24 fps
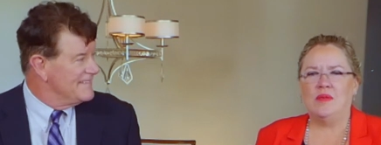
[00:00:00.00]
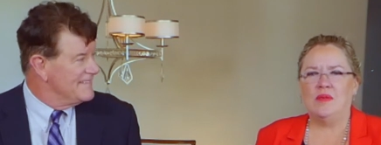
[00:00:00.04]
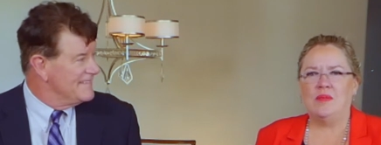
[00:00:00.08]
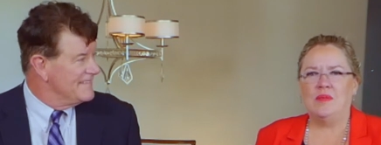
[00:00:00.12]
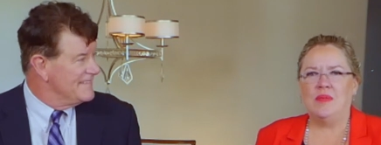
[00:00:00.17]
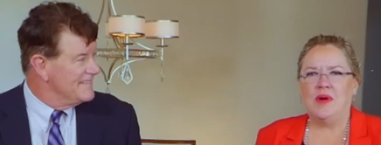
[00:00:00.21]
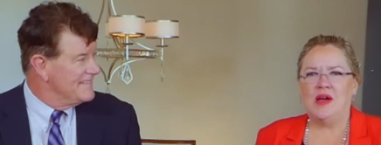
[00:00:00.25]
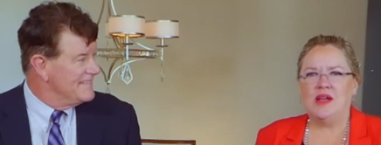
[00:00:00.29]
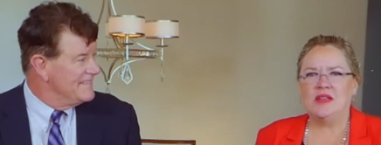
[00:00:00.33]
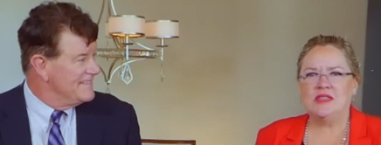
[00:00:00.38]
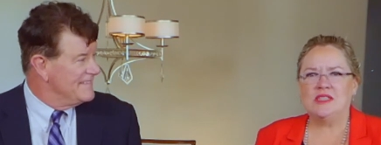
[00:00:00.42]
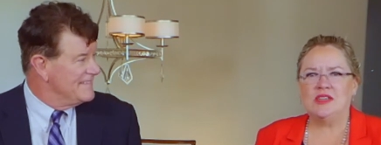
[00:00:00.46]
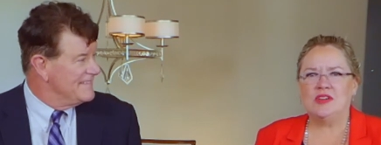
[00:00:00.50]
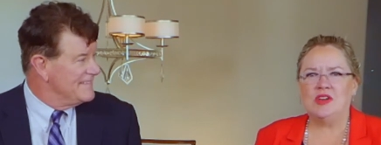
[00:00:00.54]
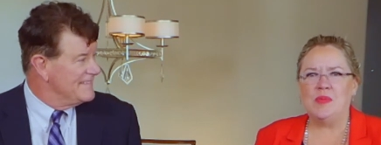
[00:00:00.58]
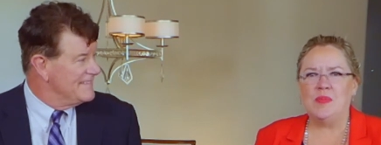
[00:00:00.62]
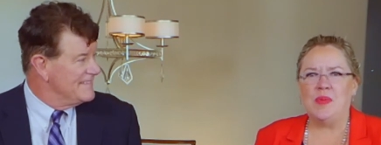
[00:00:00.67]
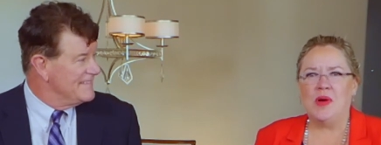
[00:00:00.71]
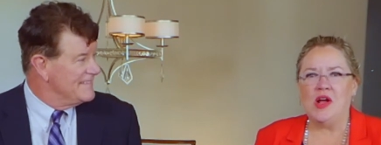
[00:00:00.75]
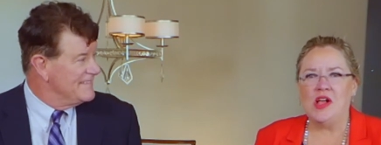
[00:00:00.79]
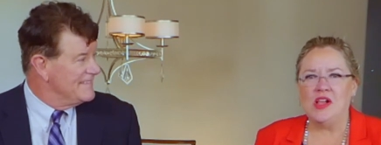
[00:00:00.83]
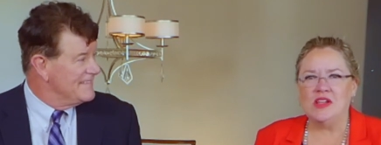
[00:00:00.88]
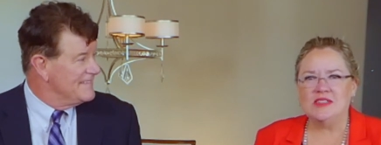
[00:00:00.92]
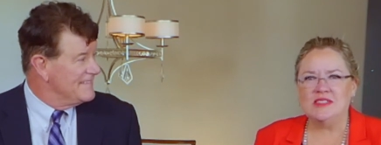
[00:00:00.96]

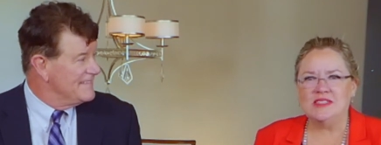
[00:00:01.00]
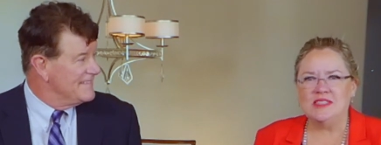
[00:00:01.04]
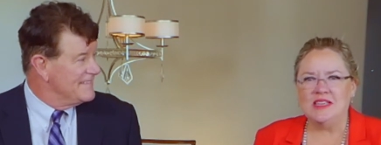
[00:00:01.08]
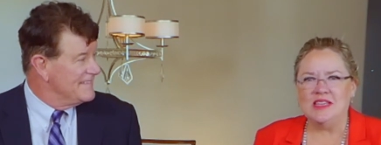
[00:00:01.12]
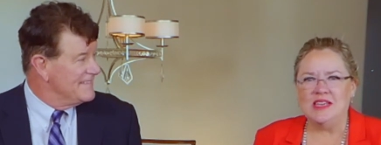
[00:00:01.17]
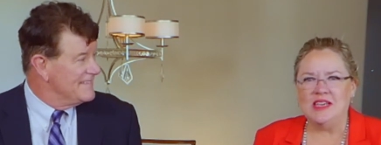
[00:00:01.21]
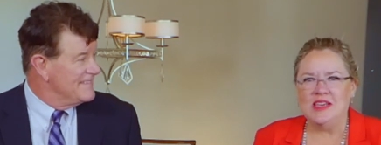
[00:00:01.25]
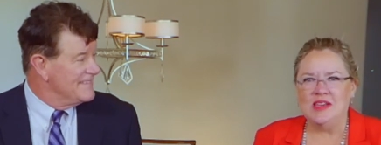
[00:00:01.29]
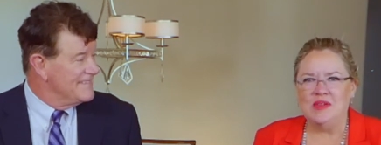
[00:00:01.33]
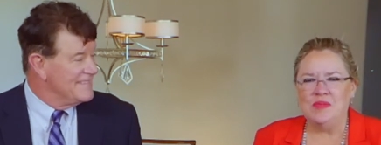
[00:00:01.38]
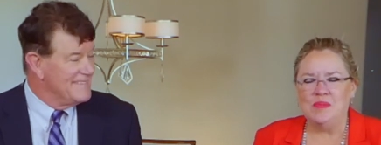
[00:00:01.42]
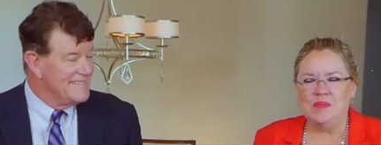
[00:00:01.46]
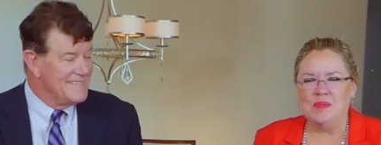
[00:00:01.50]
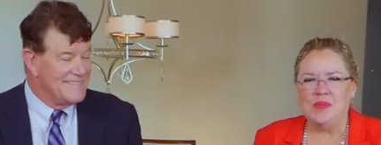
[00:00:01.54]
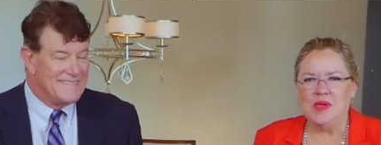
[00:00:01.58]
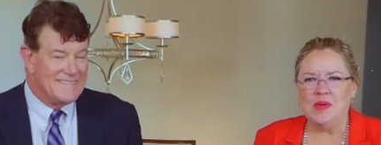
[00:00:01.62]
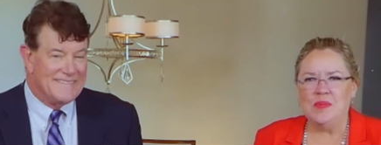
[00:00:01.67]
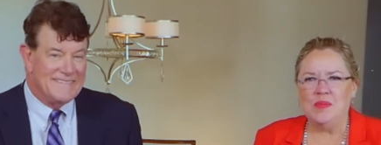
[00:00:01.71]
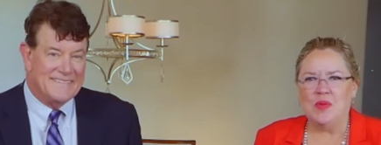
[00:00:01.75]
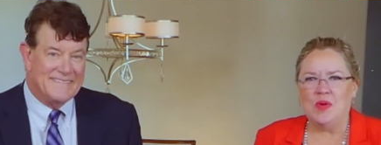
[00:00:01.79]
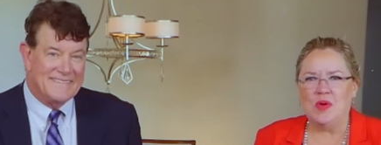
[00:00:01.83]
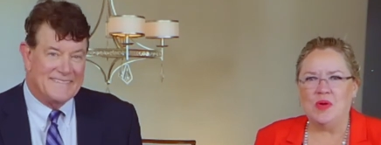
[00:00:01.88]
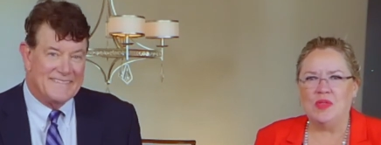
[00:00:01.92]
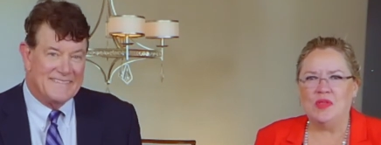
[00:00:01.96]
Speaker 1: monetary policy be
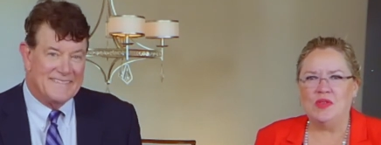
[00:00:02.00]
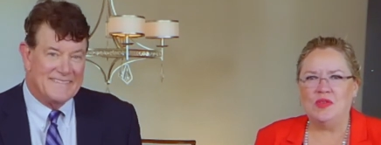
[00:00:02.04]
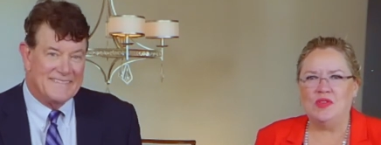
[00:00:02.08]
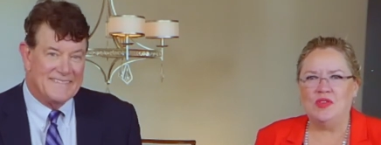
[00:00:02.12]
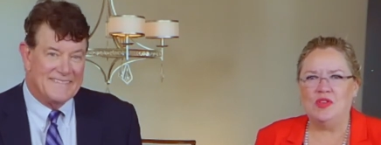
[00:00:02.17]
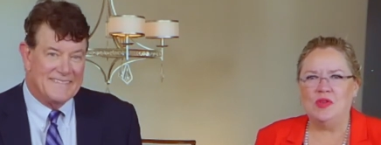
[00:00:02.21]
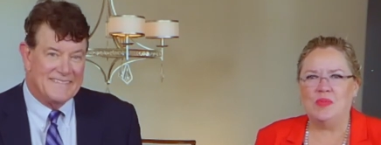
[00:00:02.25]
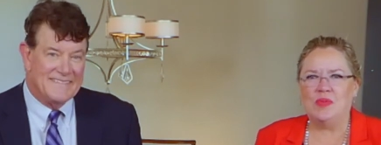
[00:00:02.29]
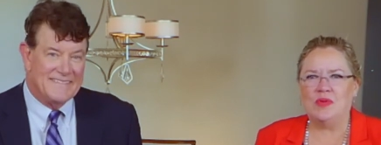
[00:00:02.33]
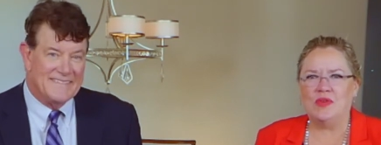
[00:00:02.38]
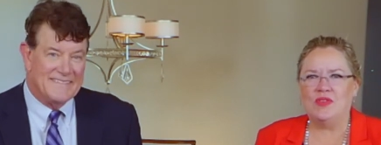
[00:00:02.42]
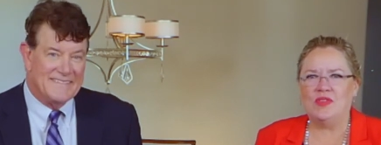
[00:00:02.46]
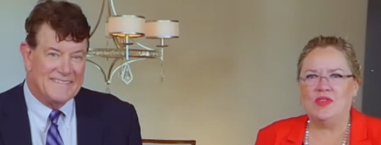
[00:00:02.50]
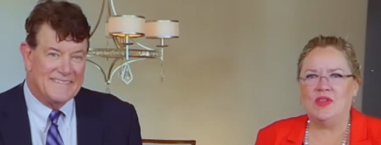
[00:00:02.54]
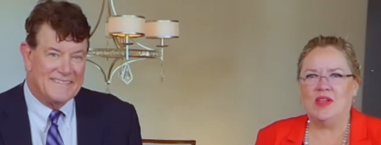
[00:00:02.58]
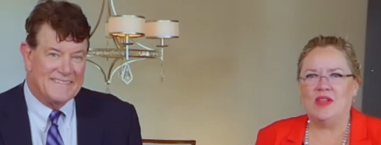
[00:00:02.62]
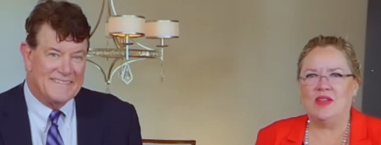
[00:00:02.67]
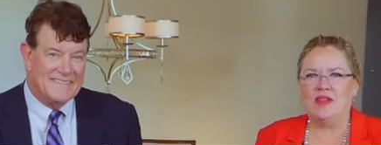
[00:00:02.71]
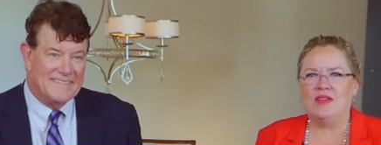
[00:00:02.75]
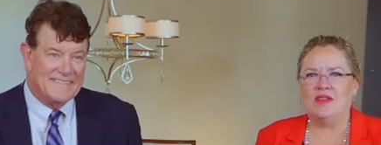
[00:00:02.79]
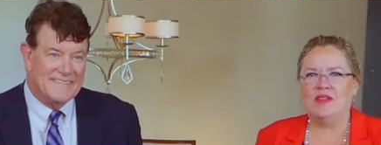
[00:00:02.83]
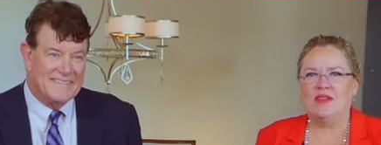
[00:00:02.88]
more than two percent.